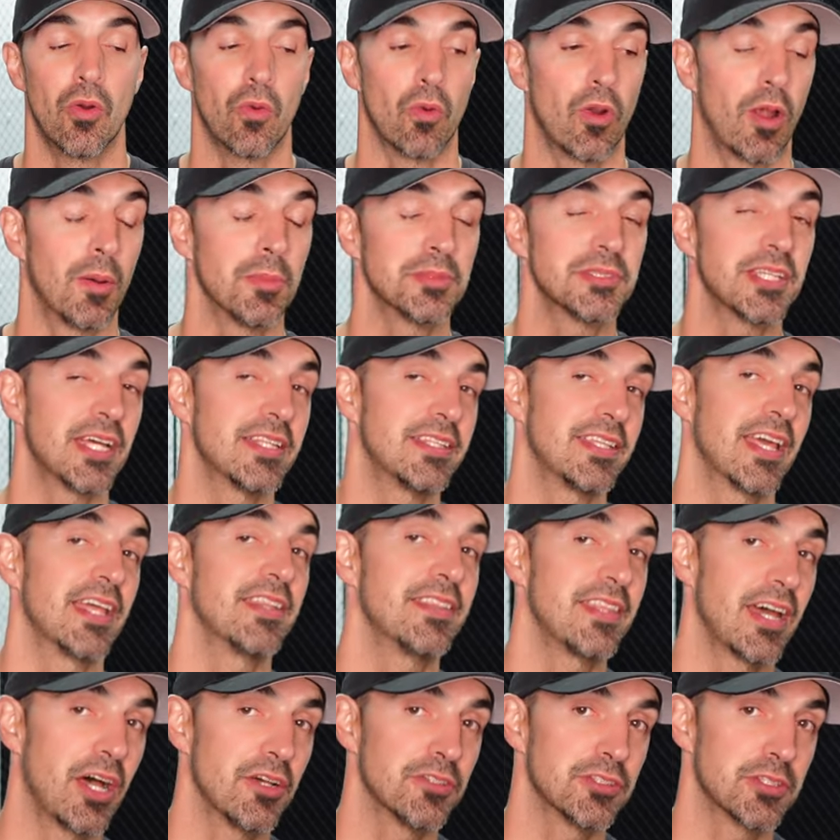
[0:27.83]
We're almost at
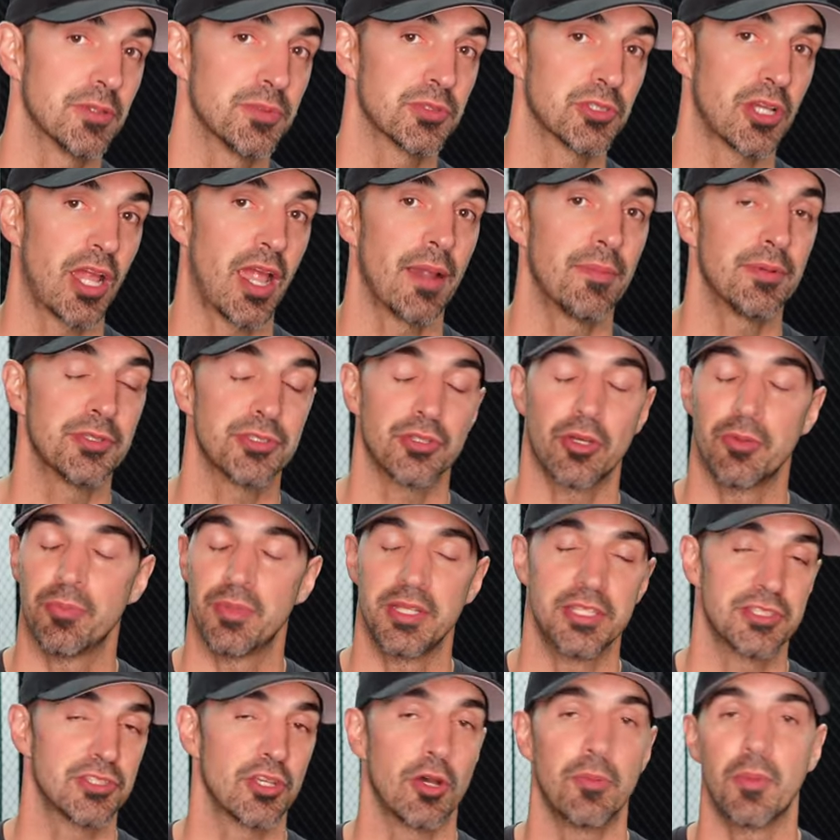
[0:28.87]
10,000 subscribers, so it'd
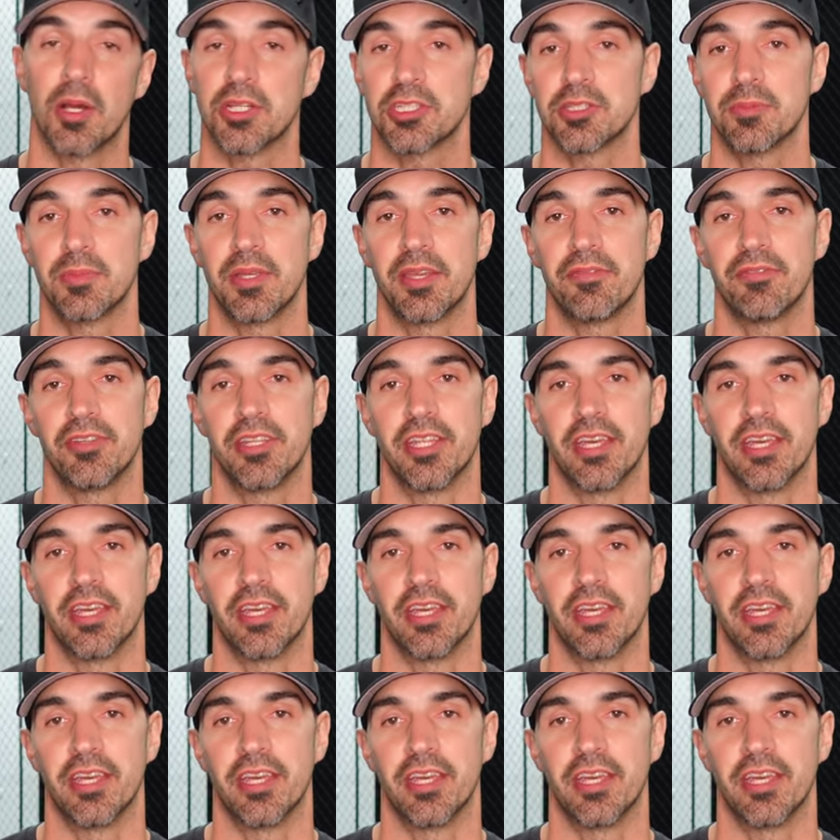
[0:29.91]
mean so much to me if you